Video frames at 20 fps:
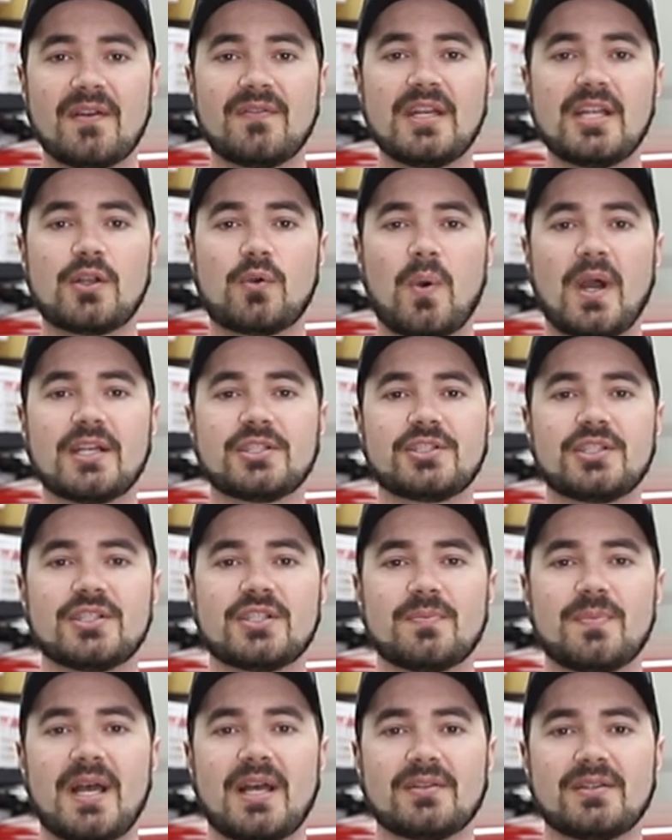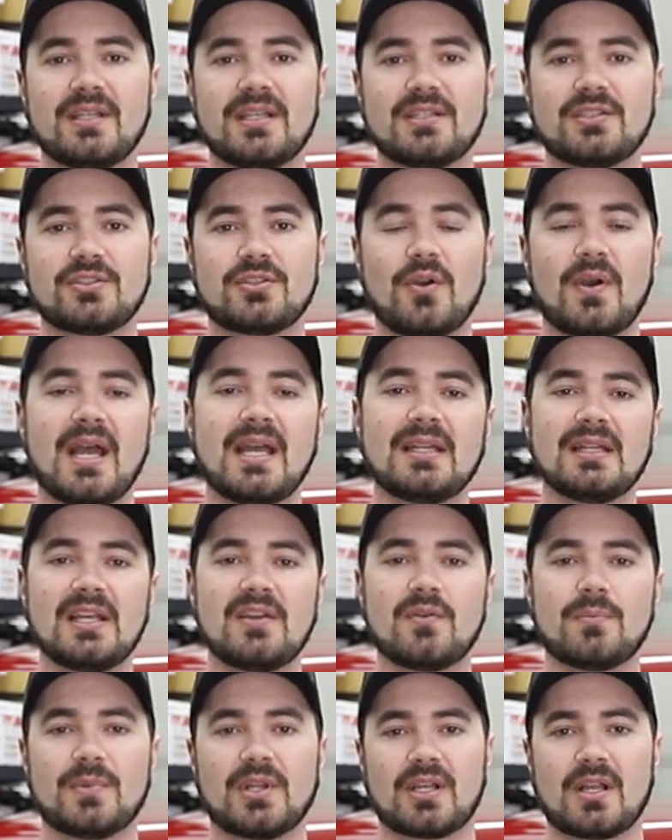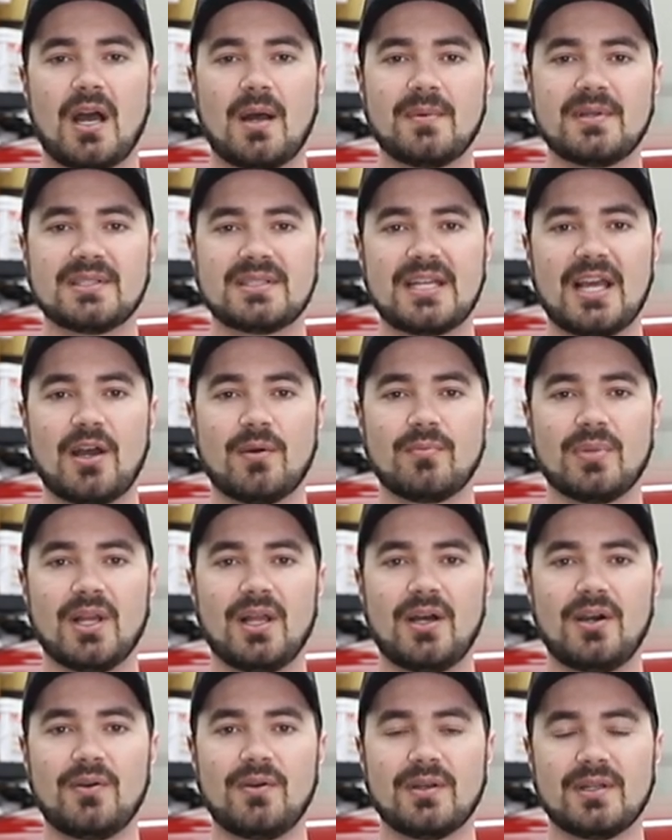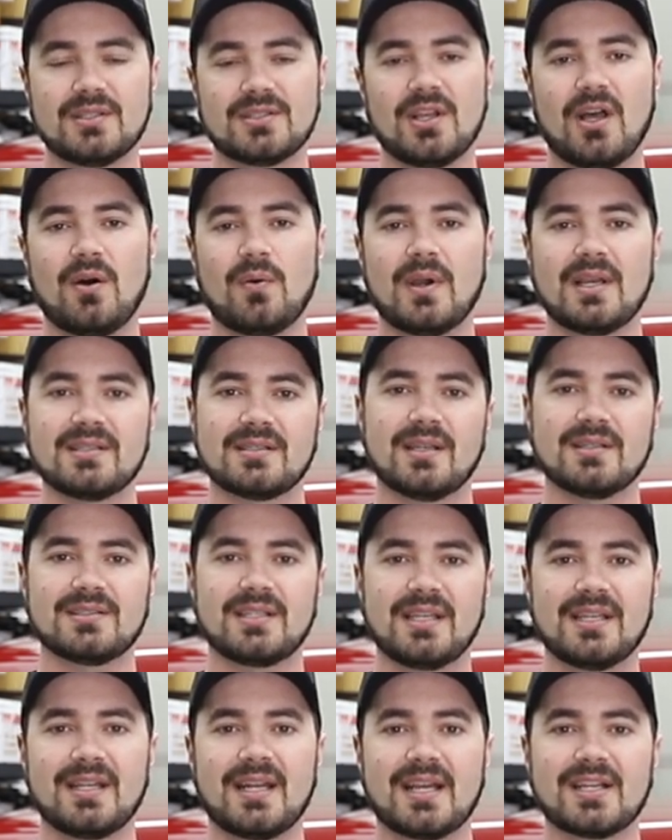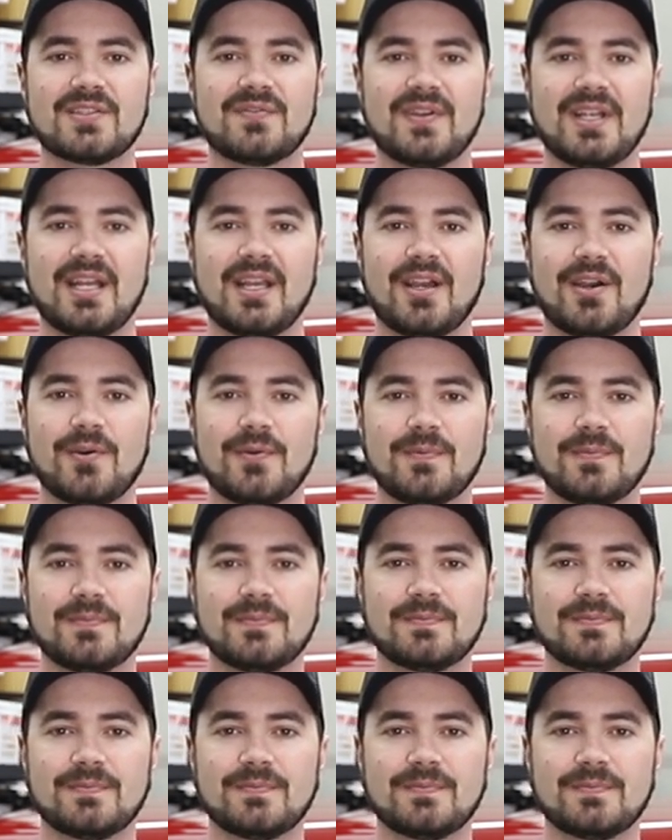you have any questions about this, go ahead and leave them in the comments down below. As always, I'll see you in the next video.